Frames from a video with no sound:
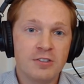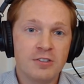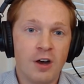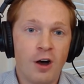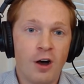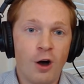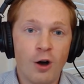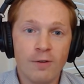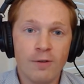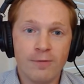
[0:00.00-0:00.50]

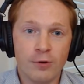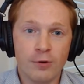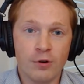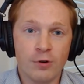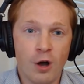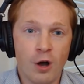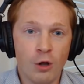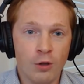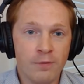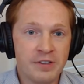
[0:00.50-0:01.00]
to
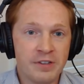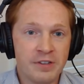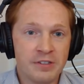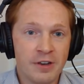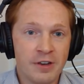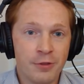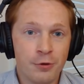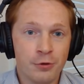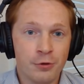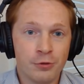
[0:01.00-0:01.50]
offer all of
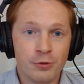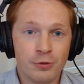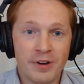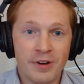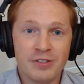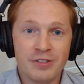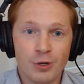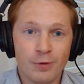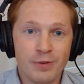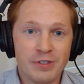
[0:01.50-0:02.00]
these other
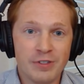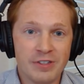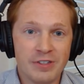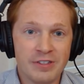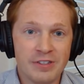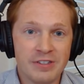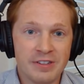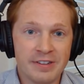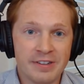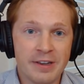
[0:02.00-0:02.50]
great
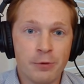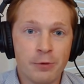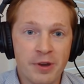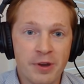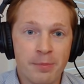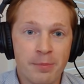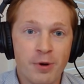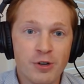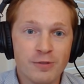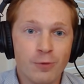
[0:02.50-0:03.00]
services and get
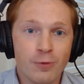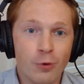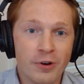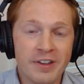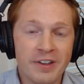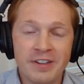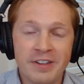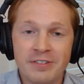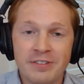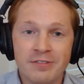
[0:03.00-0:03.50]
reimbursed
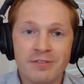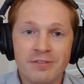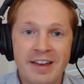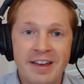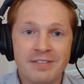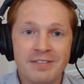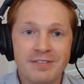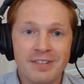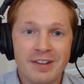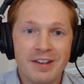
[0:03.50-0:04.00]
for it, and
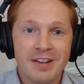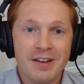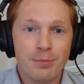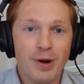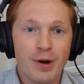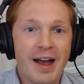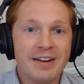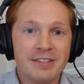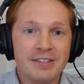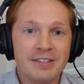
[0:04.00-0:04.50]
and
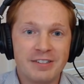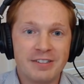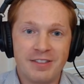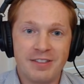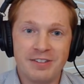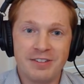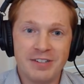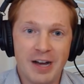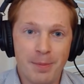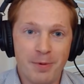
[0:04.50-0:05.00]
practice
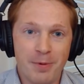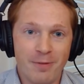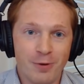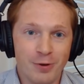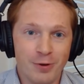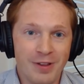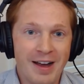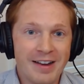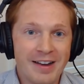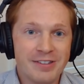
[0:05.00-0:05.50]
at the top of
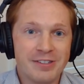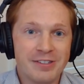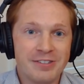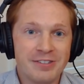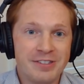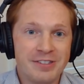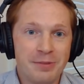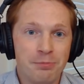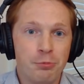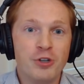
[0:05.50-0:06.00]
our
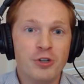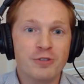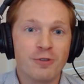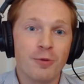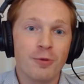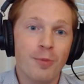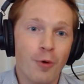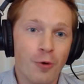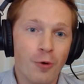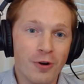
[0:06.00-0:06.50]
license and push
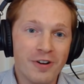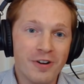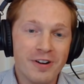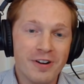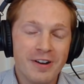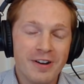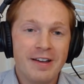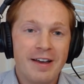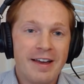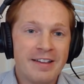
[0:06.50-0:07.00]
for
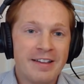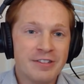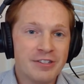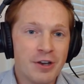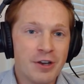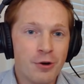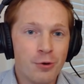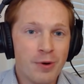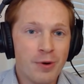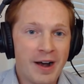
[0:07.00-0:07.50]
more. And
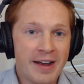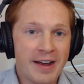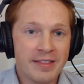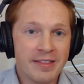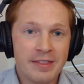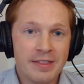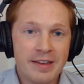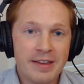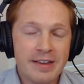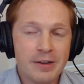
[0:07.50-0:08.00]
so I
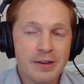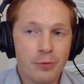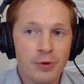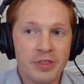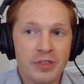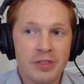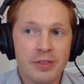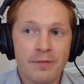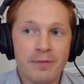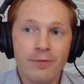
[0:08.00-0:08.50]
think
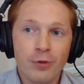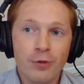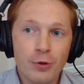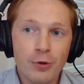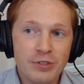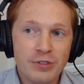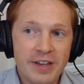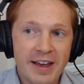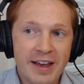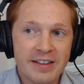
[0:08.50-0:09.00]
with the
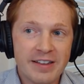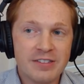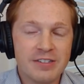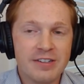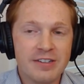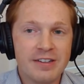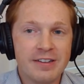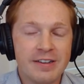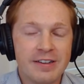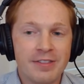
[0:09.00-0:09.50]
flu
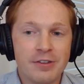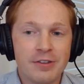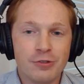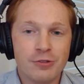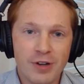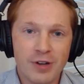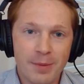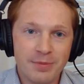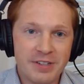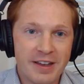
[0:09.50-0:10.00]
testing and the
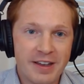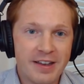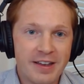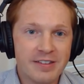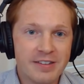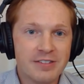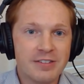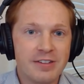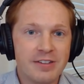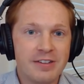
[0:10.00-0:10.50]
strep
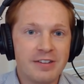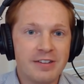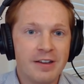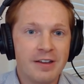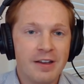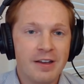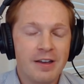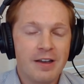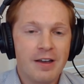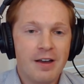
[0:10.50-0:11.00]

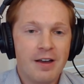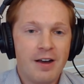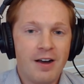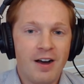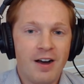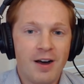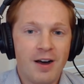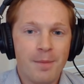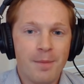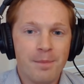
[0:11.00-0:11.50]
testing,
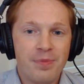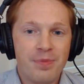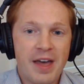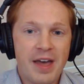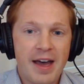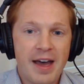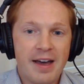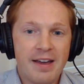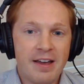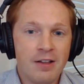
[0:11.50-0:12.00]
um,
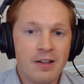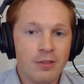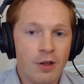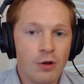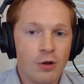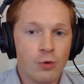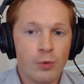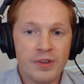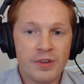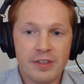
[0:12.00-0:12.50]
that
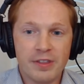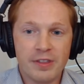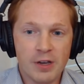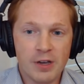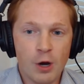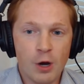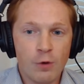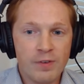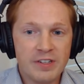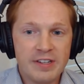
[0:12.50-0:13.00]
along with the
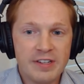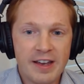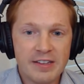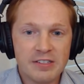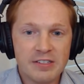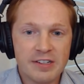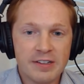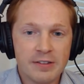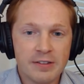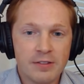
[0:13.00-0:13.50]
COVID
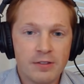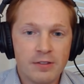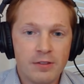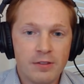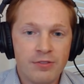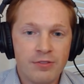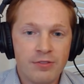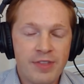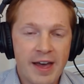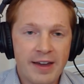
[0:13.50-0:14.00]
testing,
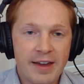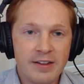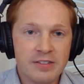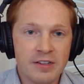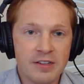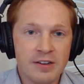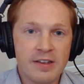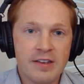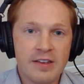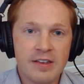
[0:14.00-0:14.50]
that
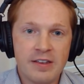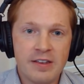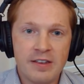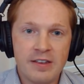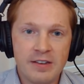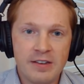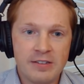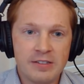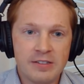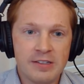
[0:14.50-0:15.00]
is an
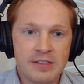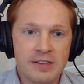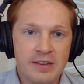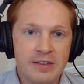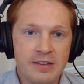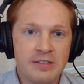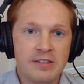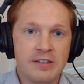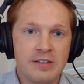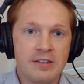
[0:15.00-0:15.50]
easy,
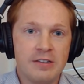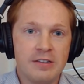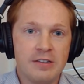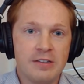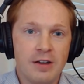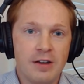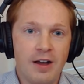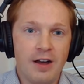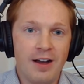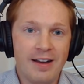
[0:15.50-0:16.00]

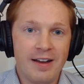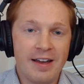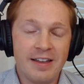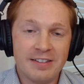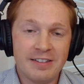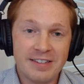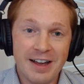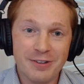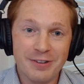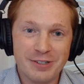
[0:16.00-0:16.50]
easy, uh,
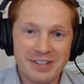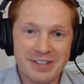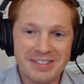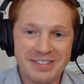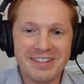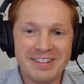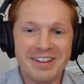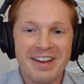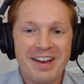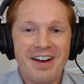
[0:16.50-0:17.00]
it sounds
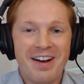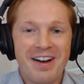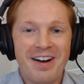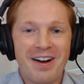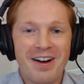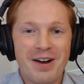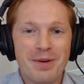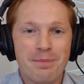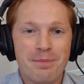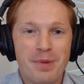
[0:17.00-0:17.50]
easy,
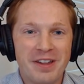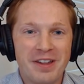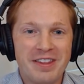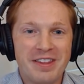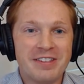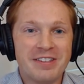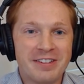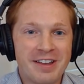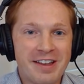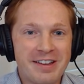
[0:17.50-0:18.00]
uh, but
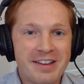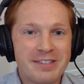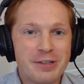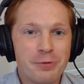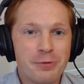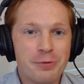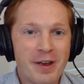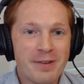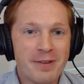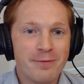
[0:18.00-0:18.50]
that's an
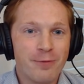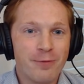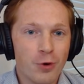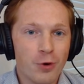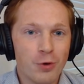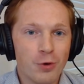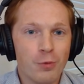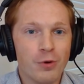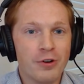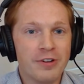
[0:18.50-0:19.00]
easy way
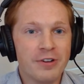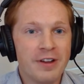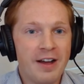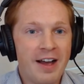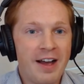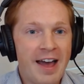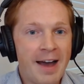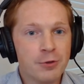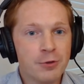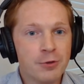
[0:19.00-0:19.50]
forward
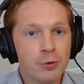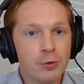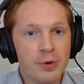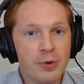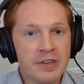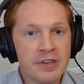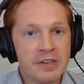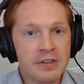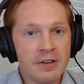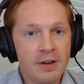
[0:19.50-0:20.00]
after
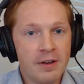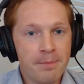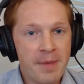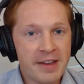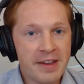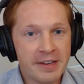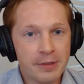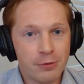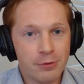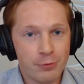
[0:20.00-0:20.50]
we
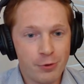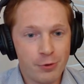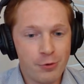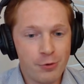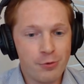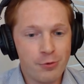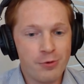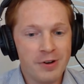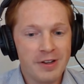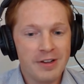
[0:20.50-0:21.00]
make it
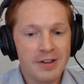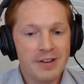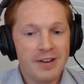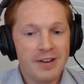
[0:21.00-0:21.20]
through